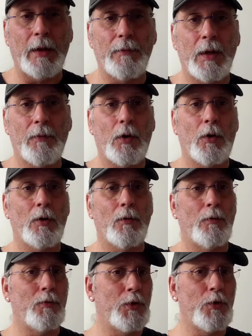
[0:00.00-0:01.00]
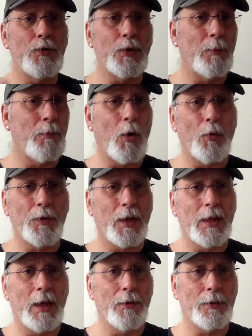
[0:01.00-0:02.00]
I've never heard of using both
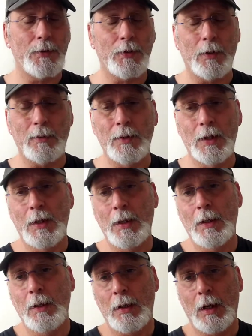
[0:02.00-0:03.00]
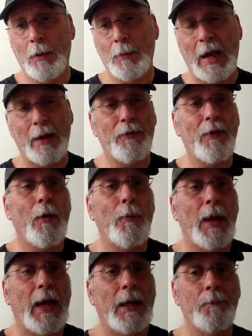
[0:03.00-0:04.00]
together, so I felt
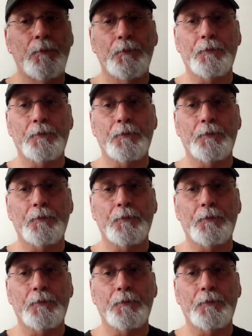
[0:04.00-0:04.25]
bad.